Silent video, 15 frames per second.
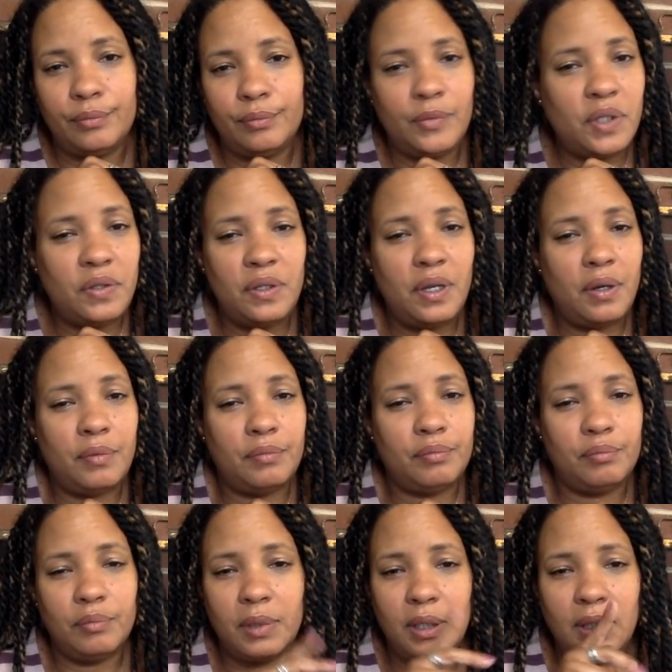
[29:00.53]
Just don't.
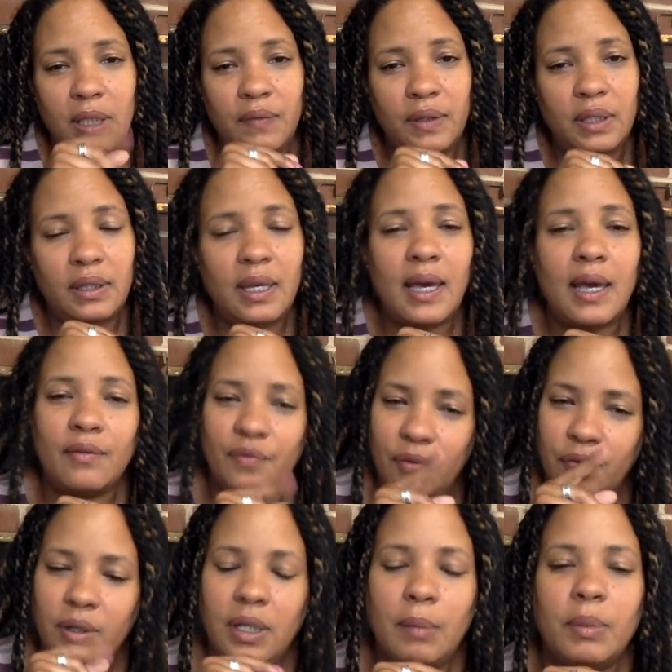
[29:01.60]
I'm going to leave it at that. For
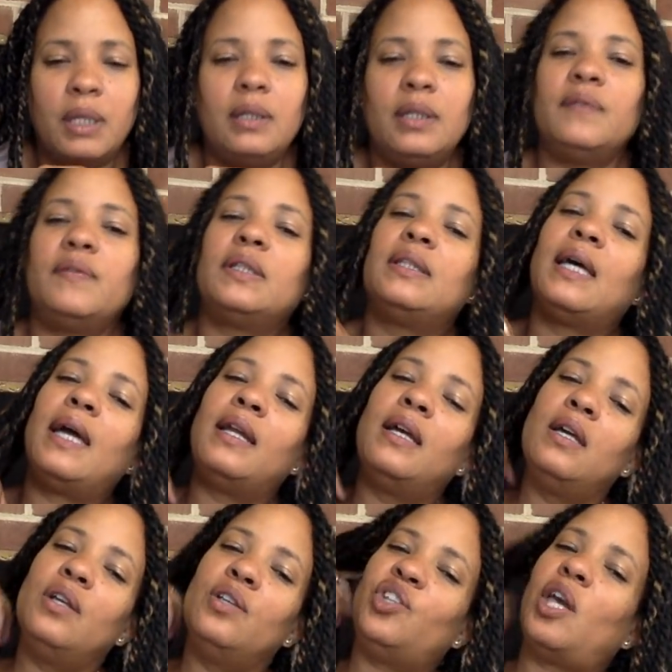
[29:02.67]
real, I'm going to leave it at that.
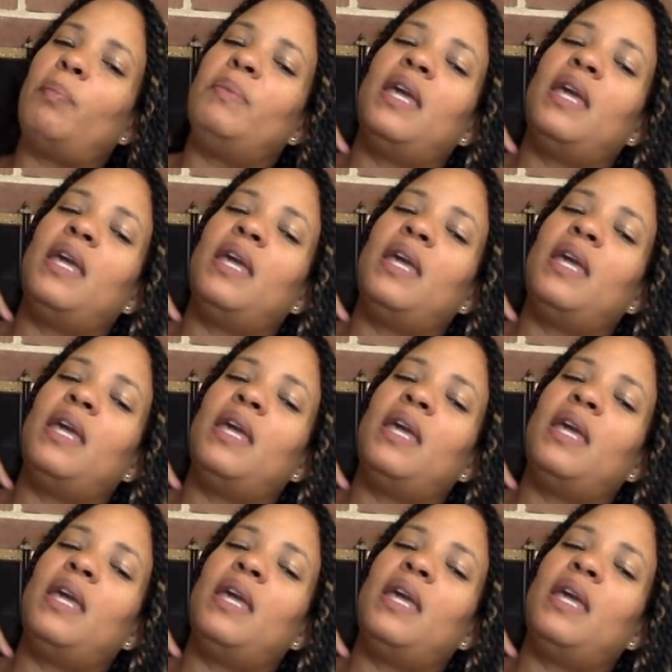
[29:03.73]
Check